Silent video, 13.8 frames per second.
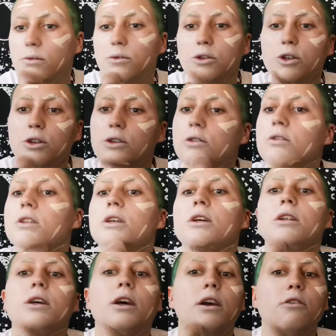So I'm just
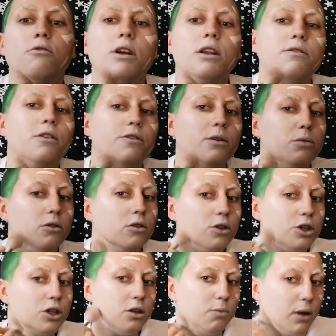using a really fluffy
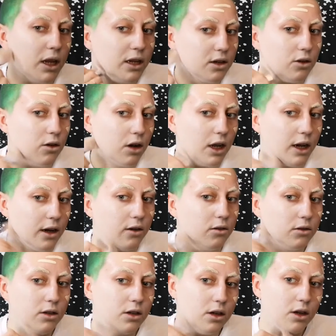brush to blend it all
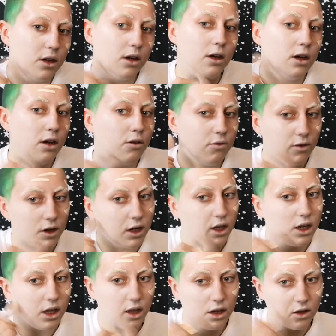out and really
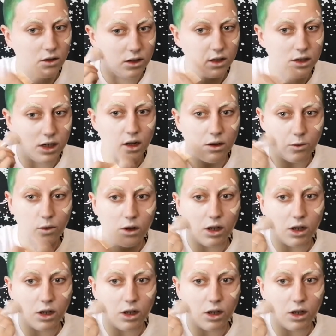get that concealer